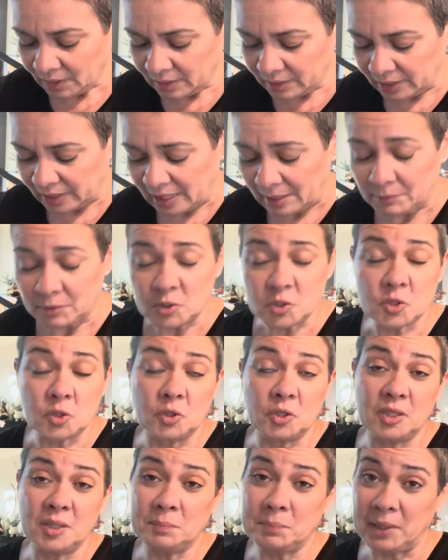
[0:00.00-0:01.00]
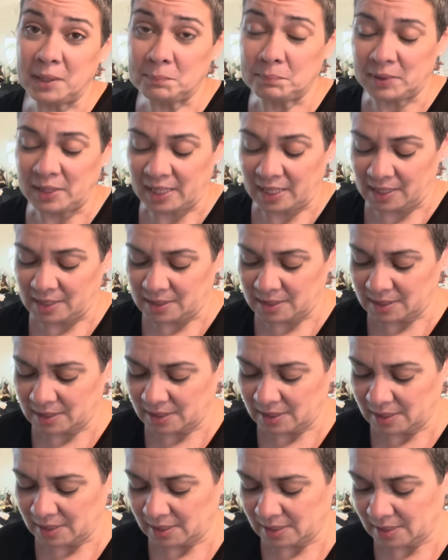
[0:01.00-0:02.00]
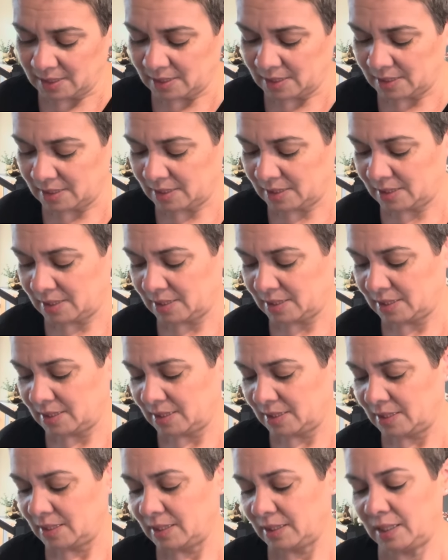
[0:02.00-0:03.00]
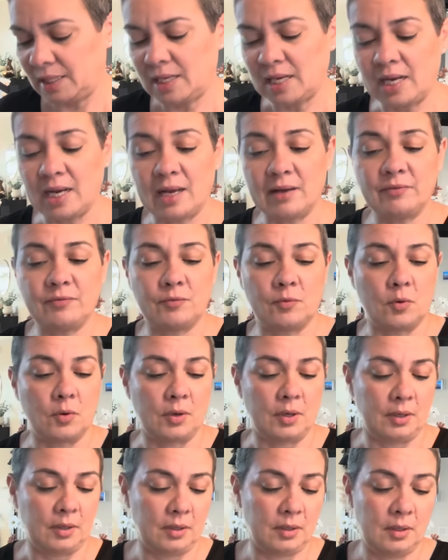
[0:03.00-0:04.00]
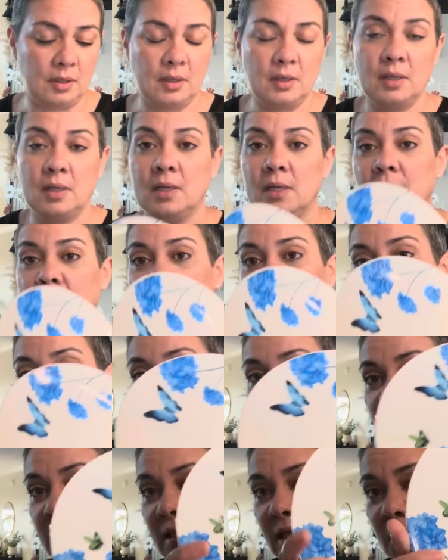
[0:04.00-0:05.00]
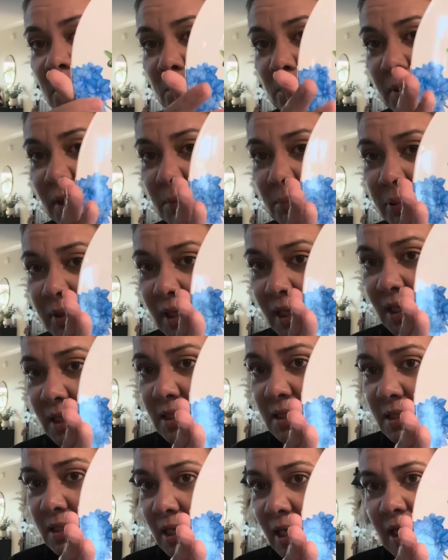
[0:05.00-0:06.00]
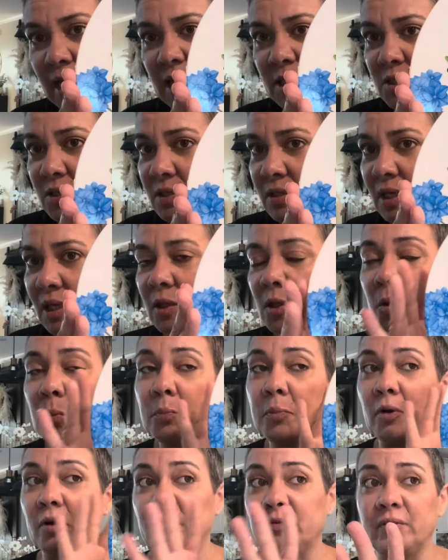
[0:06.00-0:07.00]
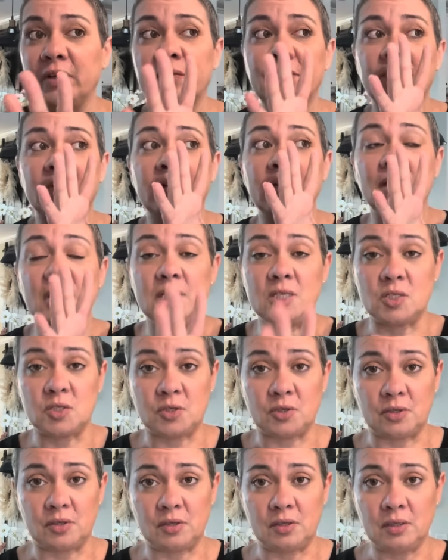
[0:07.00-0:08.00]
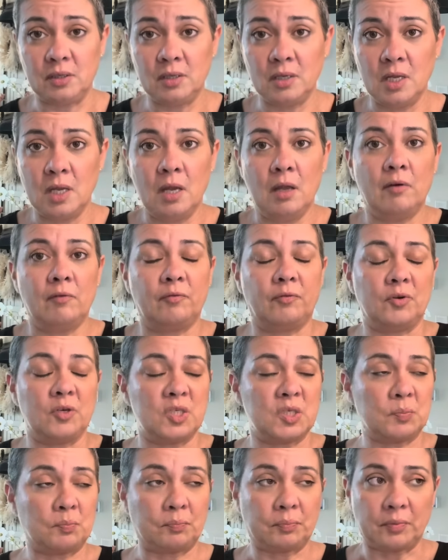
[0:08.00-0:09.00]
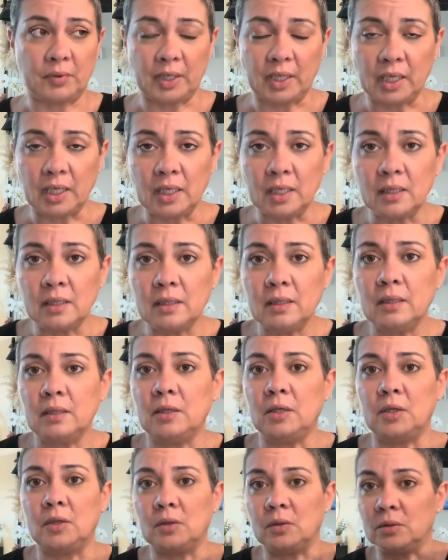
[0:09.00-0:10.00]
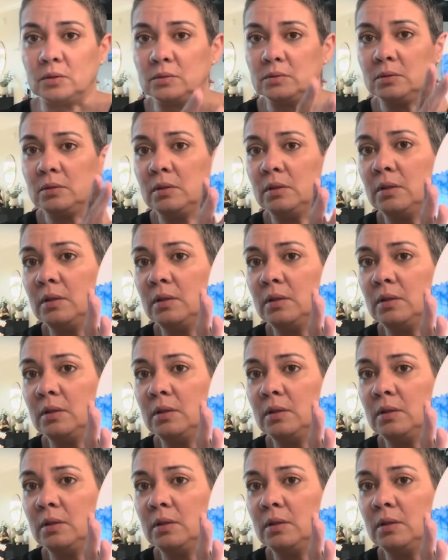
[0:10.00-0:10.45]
Then I'm gonna show you the big plates. I think I got four. These are the big plates. And I just think they're perfect for Easter, for spring, you know.